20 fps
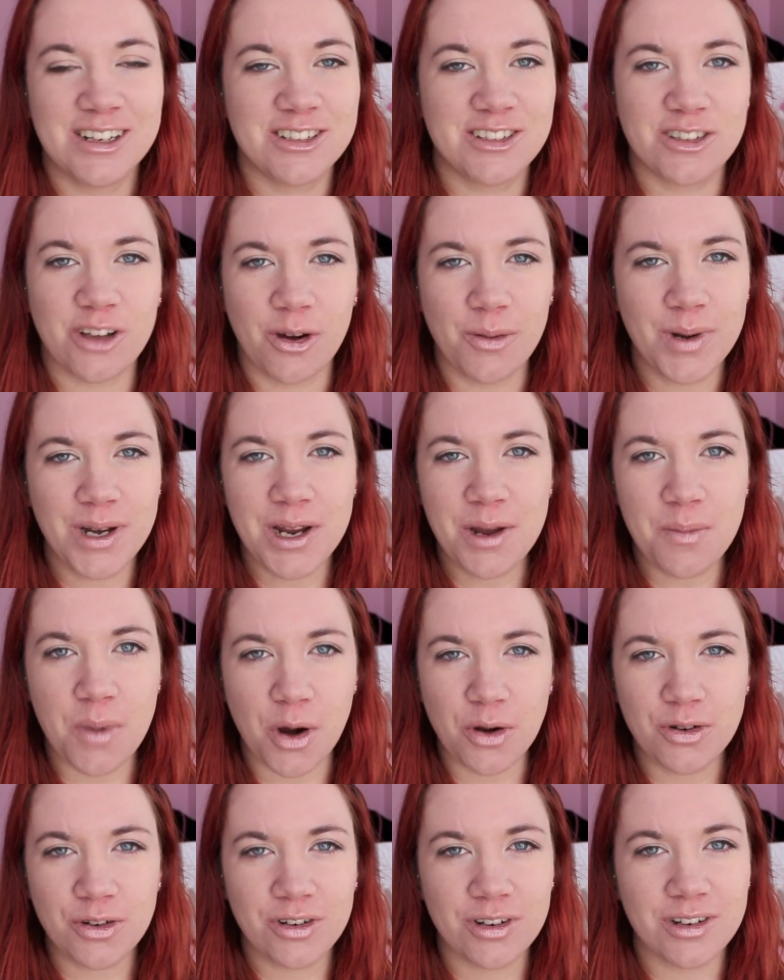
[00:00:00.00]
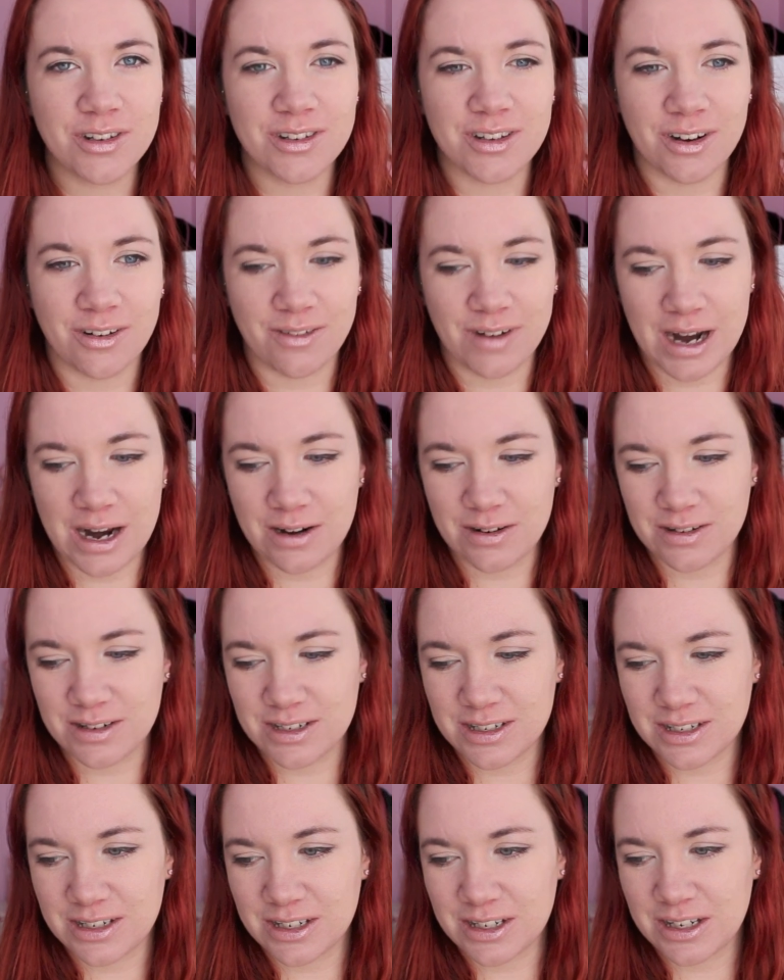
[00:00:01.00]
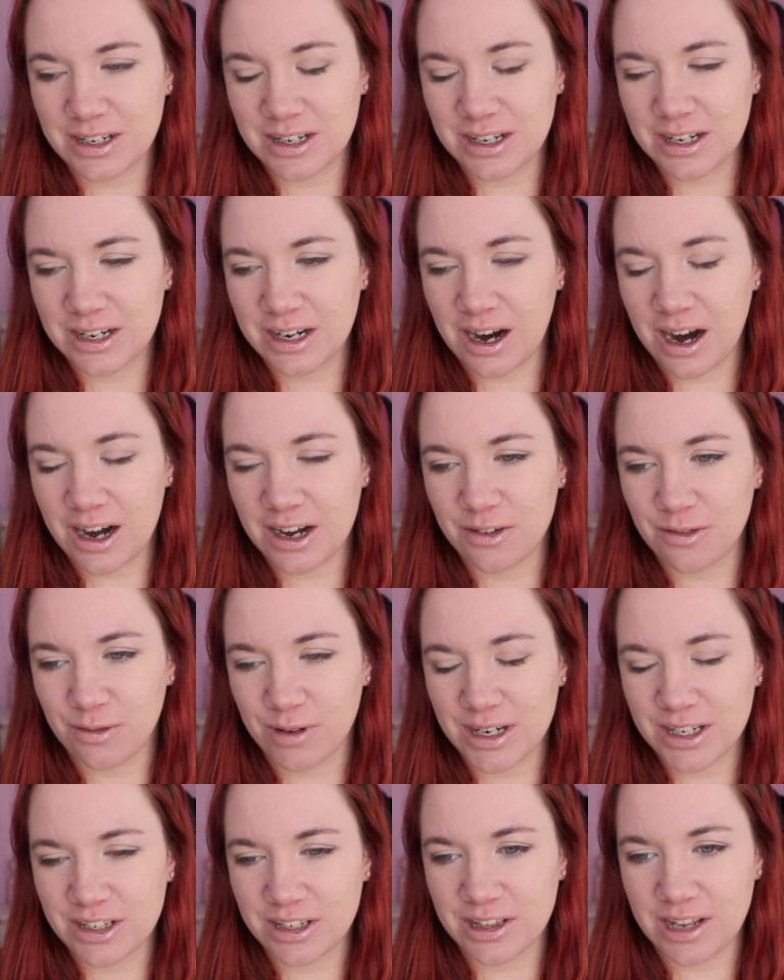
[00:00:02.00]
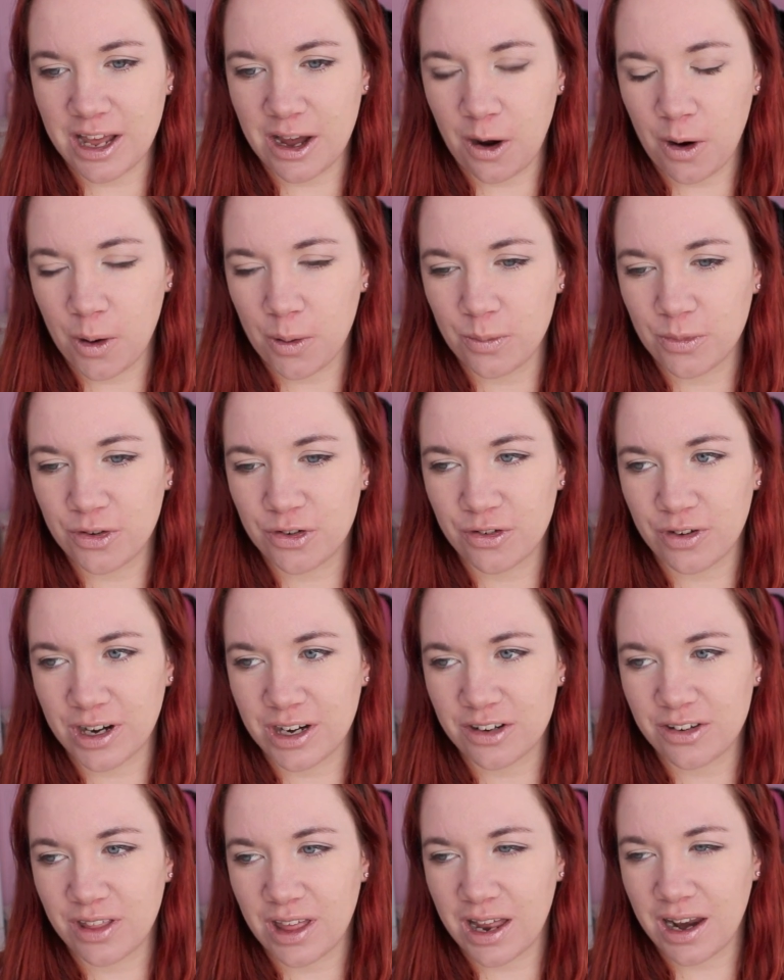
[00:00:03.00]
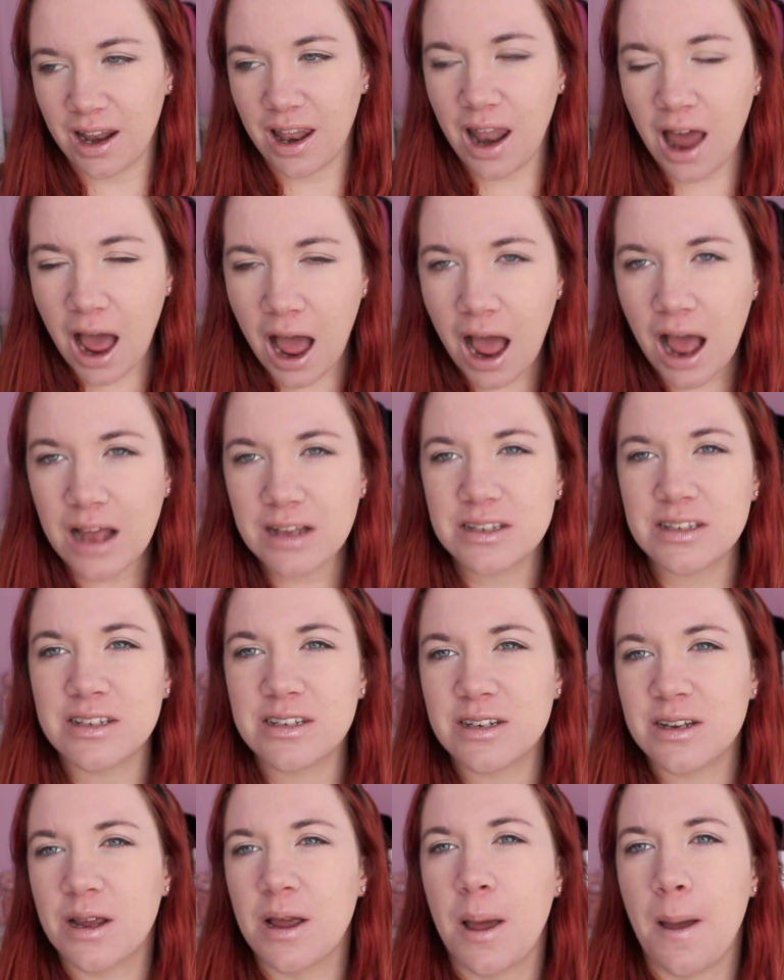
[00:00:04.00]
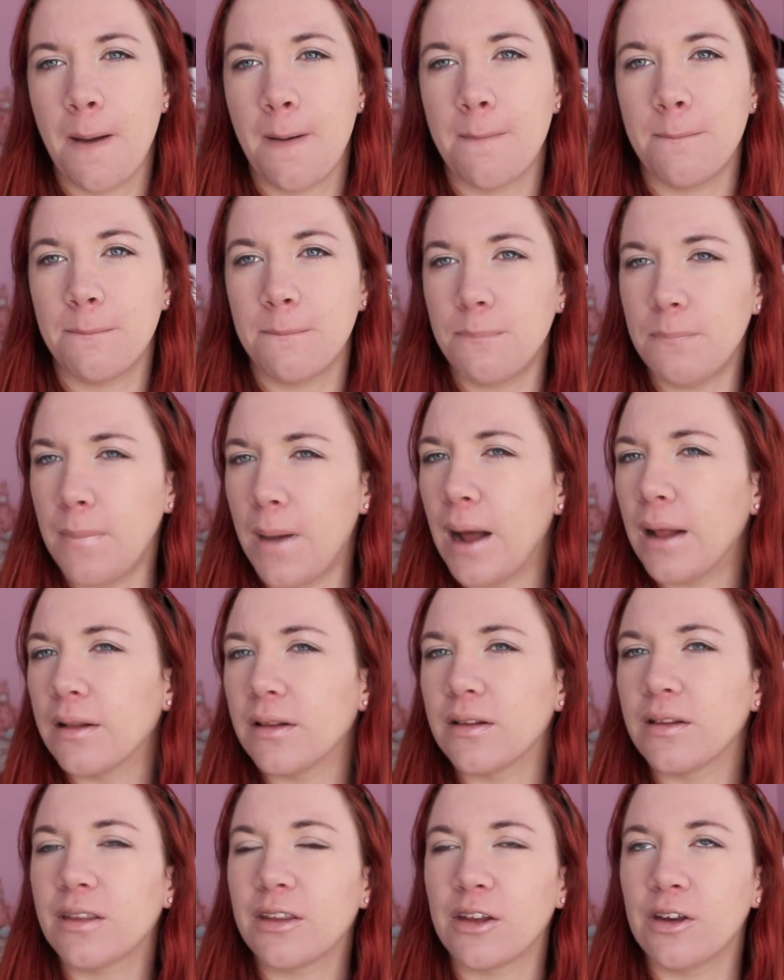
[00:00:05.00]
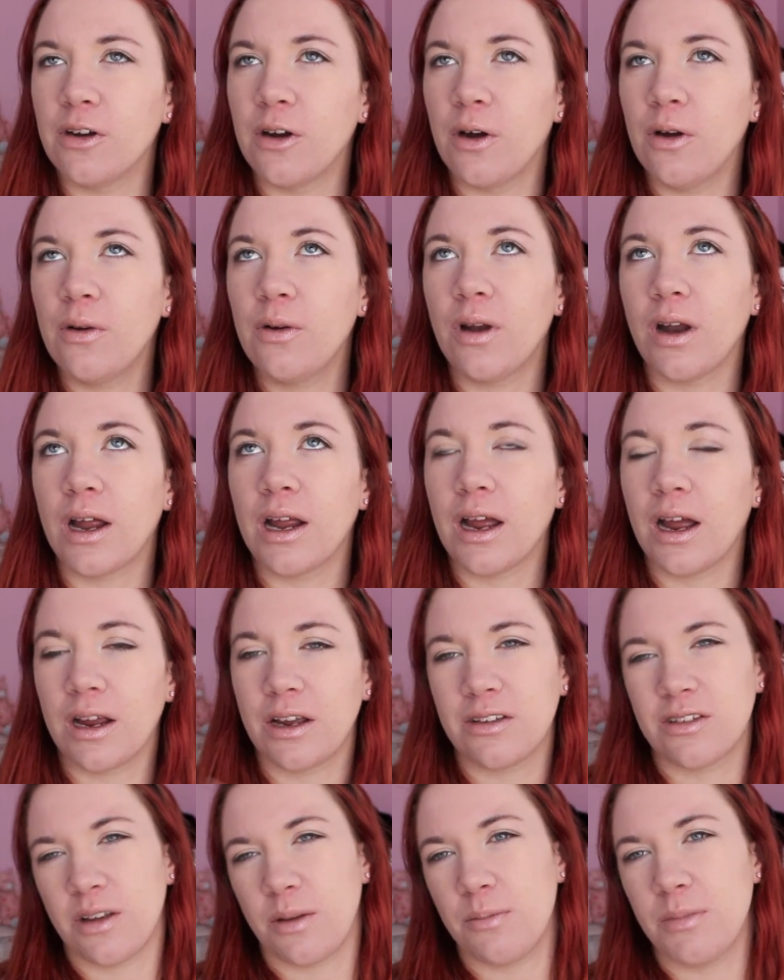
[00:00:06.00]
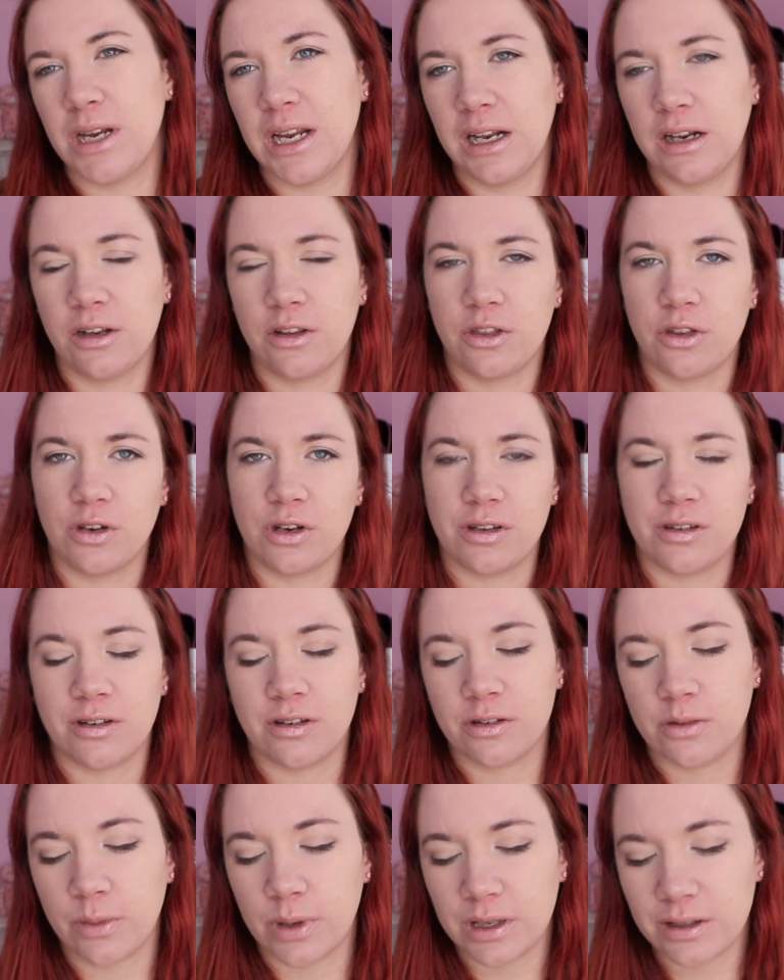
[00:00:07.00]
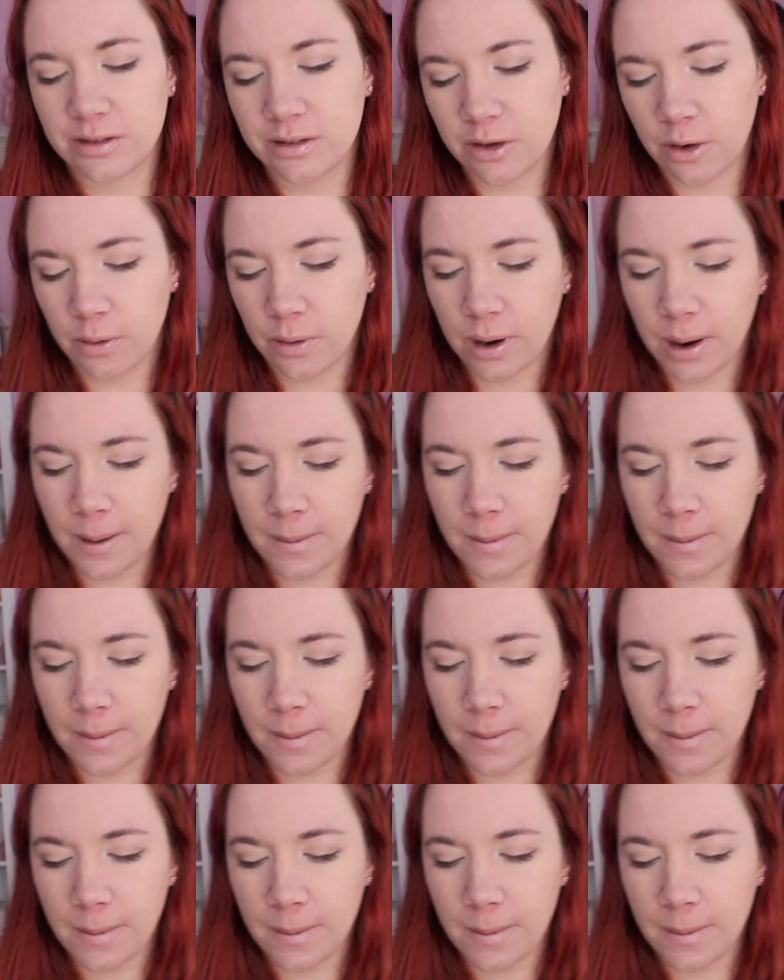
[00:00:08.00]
So many emotions around kind of reaching that home stretch, that last month, you know, like, because I'm nearly 36 weeks, so